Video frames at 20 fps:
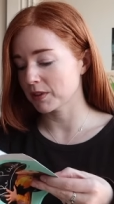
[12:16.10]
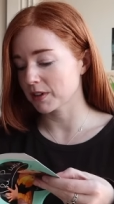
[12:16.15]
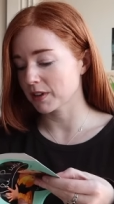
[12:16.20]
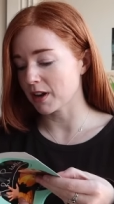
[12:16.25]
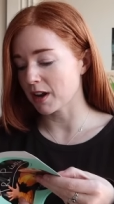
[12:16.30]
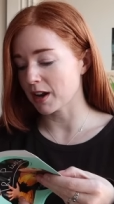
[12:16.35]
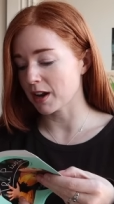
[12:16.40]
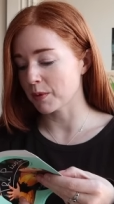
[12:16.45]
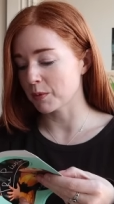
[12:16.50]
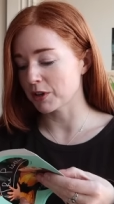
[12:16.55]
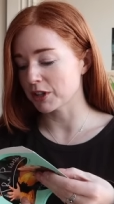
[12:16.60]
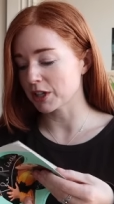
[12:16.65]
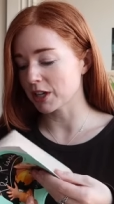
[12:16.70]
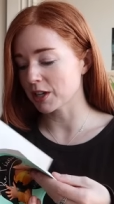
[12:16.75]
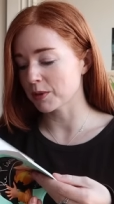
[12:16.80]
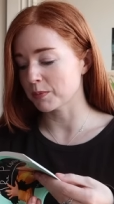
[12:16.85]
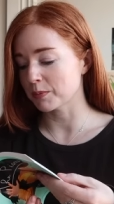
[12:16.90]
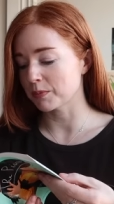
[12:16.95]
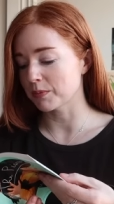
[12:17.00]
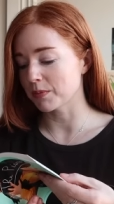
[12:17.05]
God, I wish I
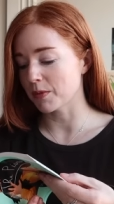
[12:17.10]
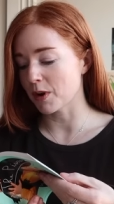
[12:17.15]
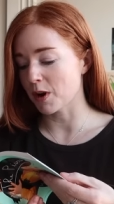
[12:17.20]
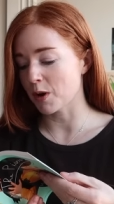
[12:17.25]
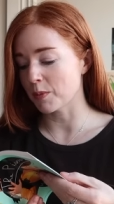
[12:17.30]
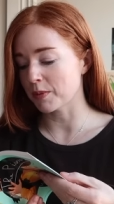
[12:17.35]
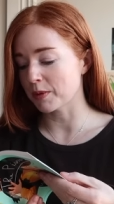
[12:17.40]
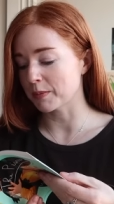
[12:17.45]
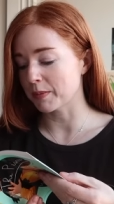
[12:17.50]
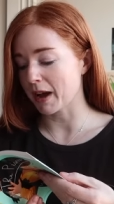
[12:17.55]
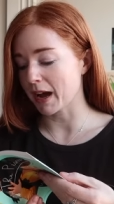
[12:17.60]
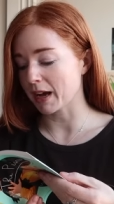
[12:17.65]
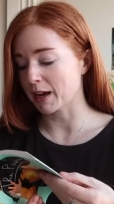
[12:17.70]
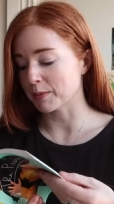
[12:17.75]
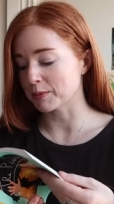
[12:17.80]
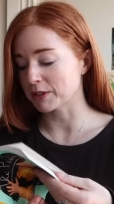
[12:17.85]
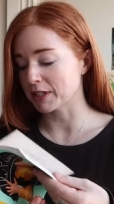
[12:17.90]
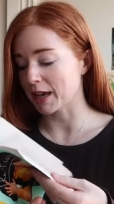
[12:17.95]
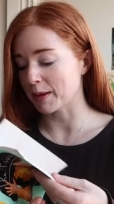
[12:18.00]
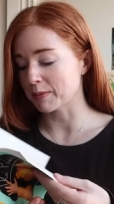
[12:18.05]
could open back
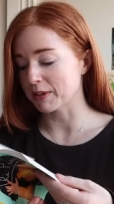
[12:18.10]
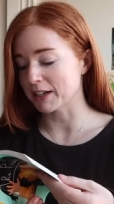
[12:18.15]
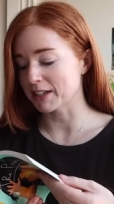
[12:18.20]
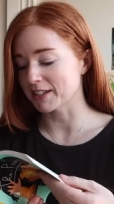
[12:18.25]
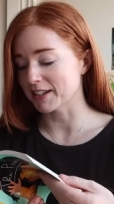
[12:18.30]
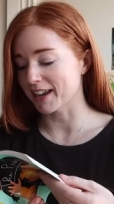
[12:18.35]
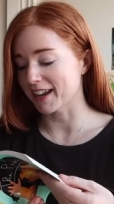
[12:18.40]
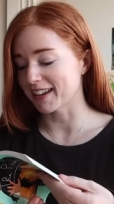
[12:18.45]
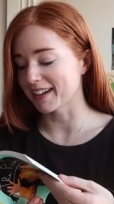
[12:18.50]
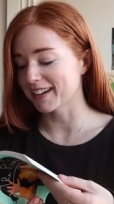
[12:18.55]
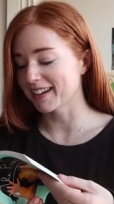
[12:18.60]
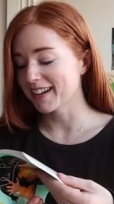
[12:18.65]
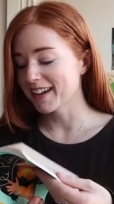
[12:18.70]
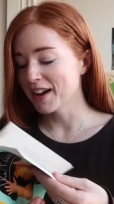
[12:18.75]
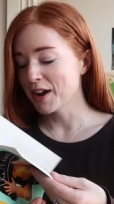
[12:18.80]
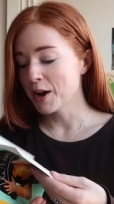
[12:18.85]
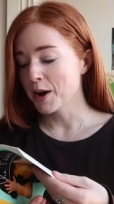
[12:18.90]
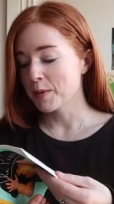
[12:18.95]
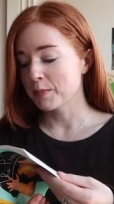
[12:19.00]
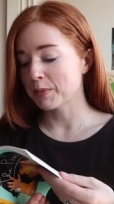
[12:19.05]
up to that page again,
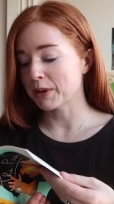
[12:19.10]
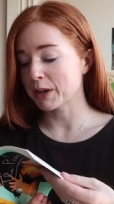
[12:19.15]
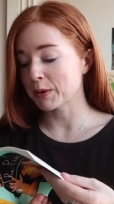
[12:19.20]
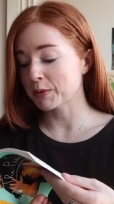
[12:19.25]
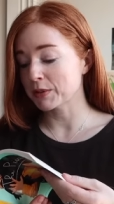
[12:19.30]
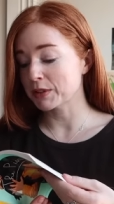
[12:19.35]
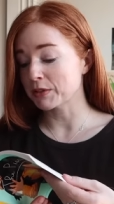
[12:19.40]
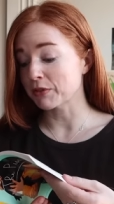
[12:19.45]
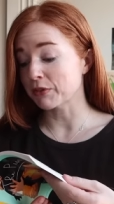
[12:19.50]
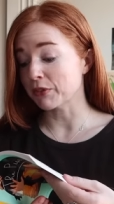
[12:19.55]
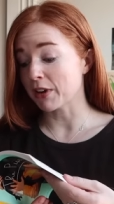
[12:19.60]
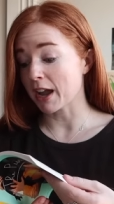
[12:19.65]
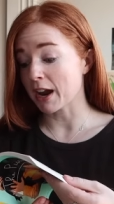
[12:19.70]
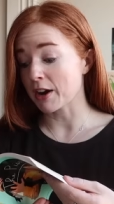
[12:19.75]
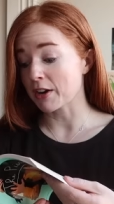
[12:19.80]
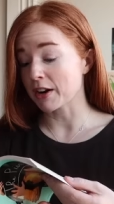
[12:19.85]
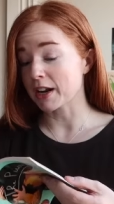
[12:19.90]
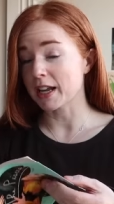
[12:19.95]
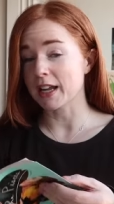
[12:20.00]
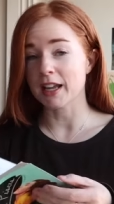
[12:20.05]
but it was
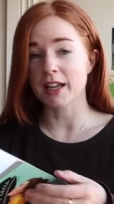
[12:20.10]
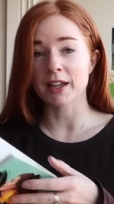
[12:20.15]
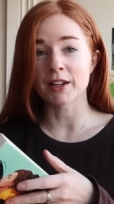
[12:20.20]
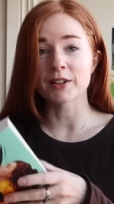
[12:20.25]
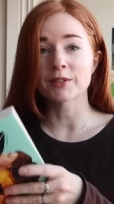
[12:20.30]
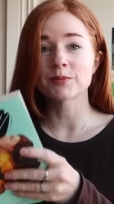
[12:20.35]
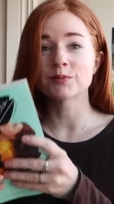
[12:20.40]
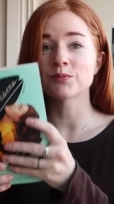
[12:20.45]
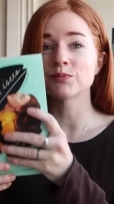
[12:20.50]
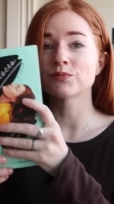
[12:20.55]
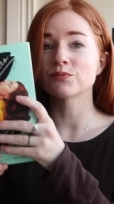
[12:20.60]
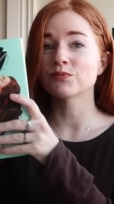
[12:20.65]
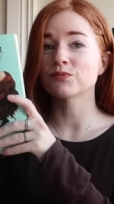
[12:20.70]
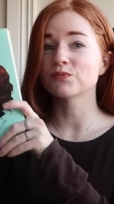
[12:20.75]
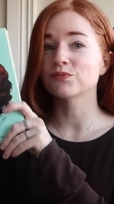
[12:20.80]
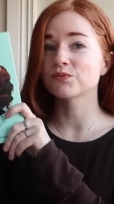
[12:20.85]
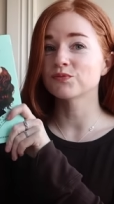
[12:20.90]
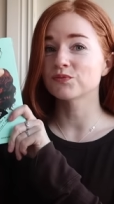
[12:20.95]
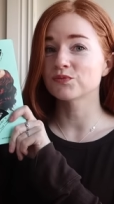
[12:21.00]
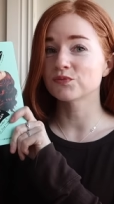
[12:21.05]
very
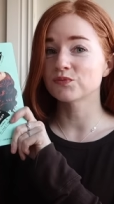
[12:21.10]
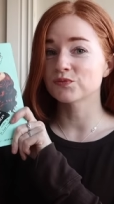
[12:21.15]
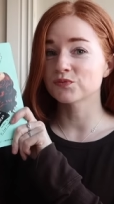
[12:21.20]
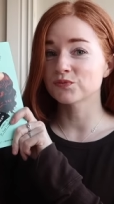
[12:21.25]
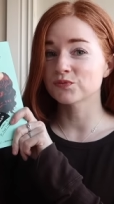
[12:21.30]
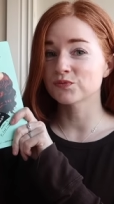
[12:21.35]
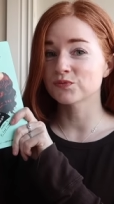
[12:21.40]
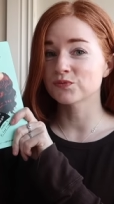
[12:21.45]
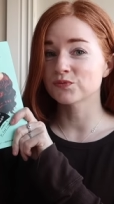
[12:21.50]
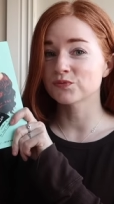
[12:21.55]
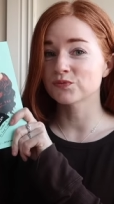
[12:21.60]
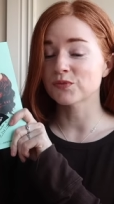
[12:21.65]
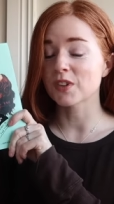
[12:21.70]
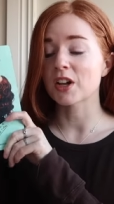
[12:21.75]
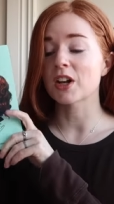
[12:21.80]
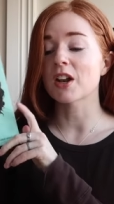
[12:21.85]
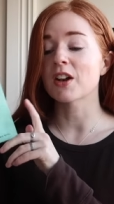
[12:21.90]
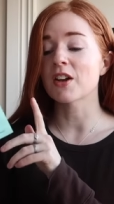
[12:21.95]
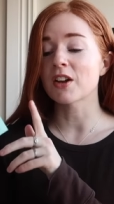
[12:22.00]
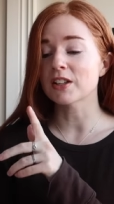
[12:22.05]

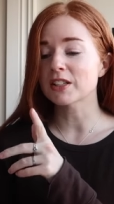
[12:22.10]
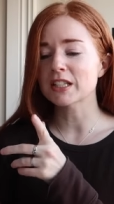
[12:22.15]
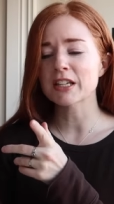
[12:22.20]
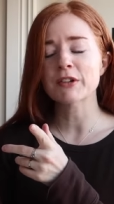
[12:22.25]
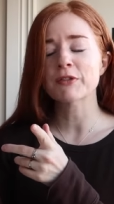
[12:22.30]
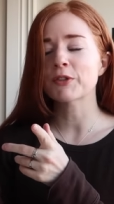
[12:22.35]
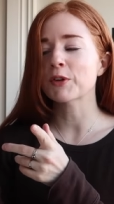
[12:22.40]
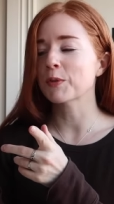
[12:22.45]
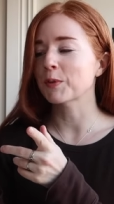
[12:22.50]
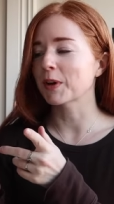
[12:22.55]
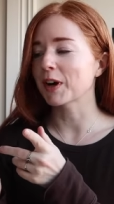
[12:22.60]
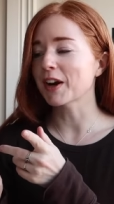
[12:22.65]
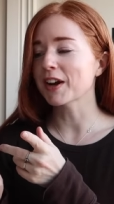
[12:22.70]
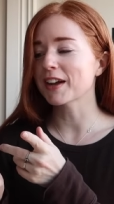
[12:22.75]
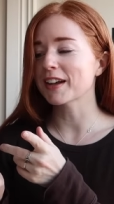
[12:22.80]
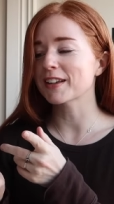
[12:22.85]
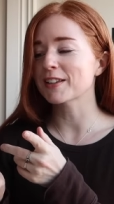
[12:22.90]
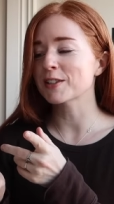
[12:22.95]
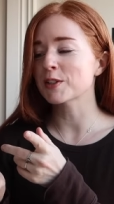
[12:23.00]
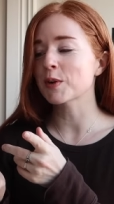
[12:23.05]
not safe for
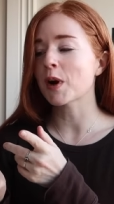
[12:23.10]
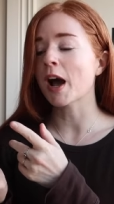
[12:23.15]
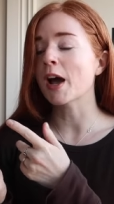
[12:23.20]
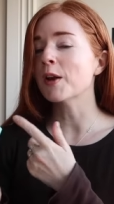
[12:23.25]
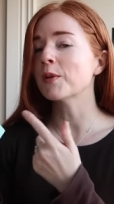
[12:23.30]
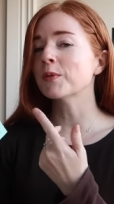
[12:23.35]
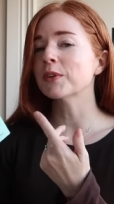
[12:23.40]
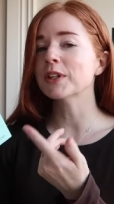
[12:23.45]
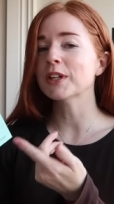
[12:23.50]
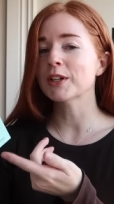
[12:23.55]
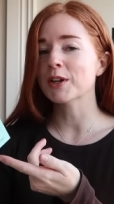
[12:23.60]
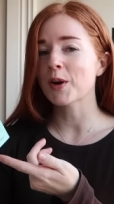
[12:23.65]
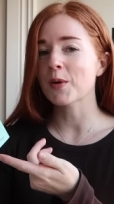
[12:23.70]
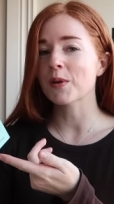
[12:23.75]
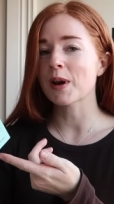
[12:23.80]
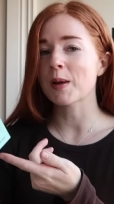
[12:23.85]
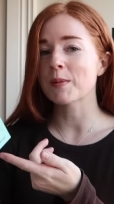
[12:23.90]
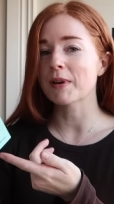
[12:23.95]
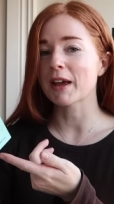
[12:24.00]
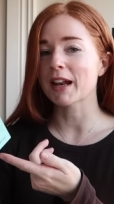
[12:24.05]
work. So I don't really know
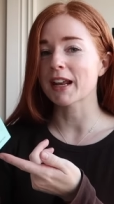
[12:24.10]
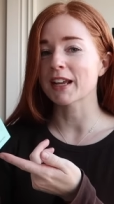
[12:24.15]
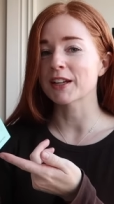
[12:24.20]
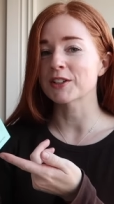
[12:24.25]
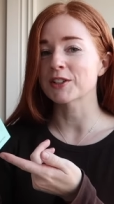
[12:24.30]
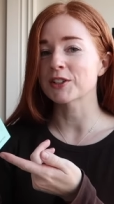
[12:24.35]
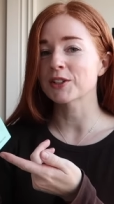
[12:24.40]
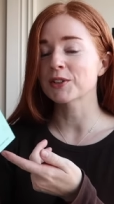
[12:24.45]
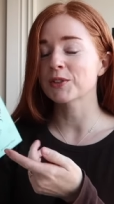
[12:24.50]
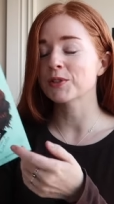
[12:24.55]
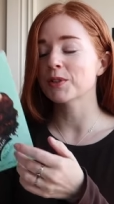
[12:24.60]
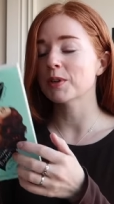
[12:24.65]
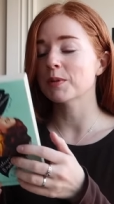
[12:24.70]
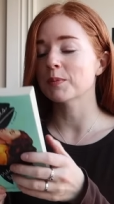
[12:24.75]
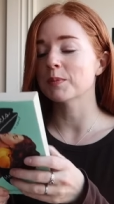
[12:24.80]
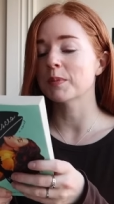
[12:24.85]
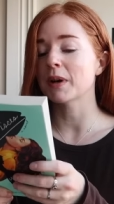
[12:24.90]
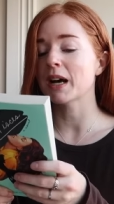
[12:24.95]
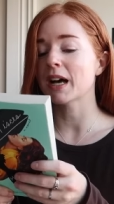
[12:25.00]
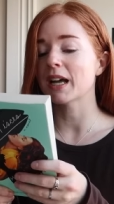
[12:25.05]
what I'm getting into,
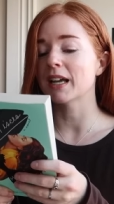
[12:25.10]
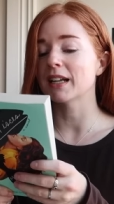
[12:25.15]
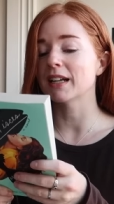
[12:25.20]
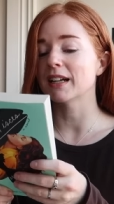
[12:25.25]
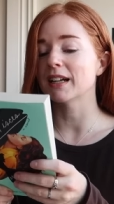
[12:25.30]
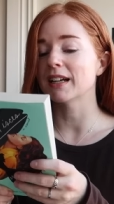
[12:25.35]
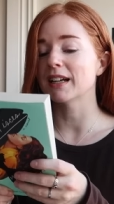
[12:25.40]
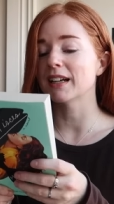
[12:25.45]
but